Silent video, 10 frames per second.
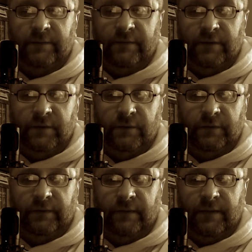of
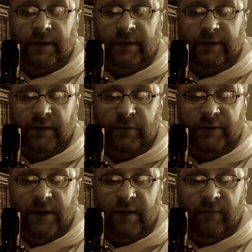those things that I was
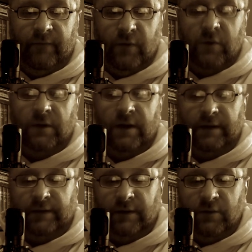not
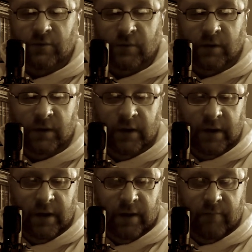vocalizing or
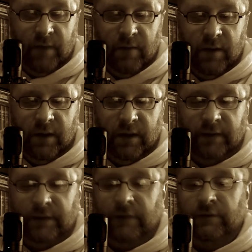maybe
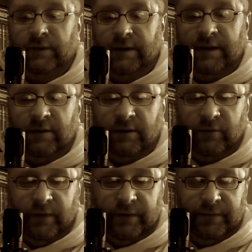intentionally dealing
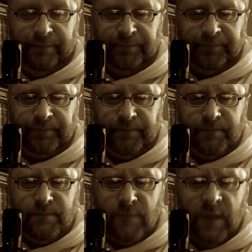with,
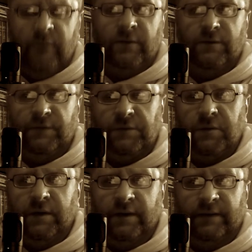even though the
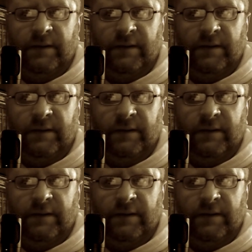story doesn't